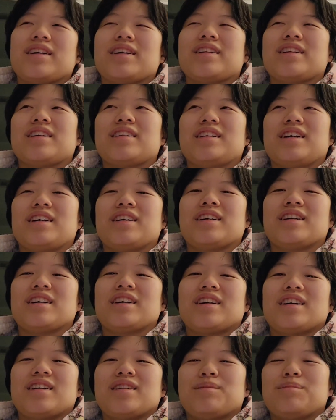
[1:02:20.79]
and then like
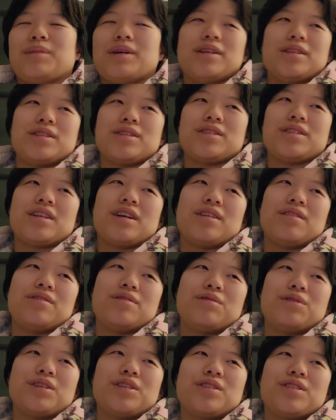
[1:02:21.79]
my other stuff,
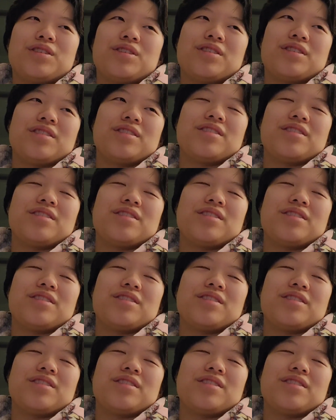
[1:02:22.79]
which